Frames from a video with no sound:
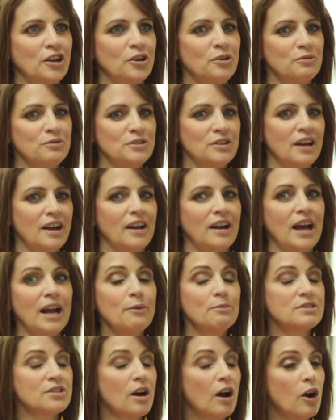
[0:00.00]
know, uh,
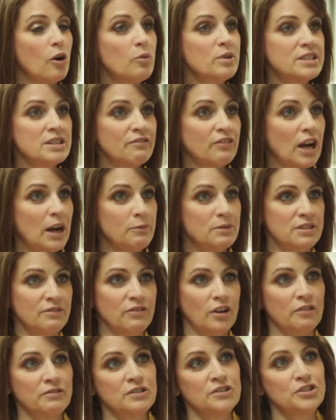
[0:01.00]
I was always inv- I was
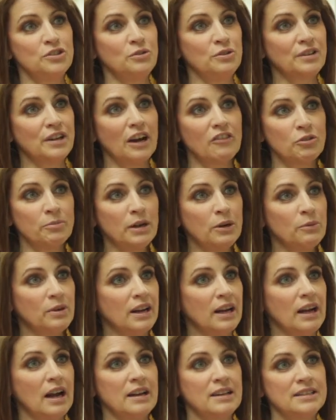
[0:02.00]
involved in student government
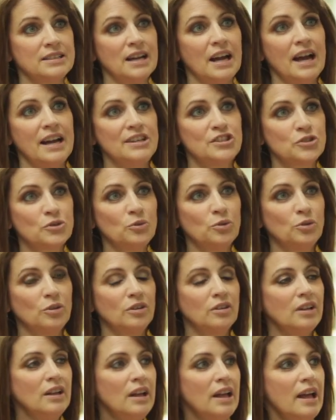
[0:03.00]
when I got into high
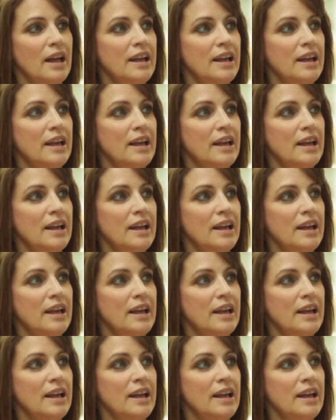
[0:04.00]
school.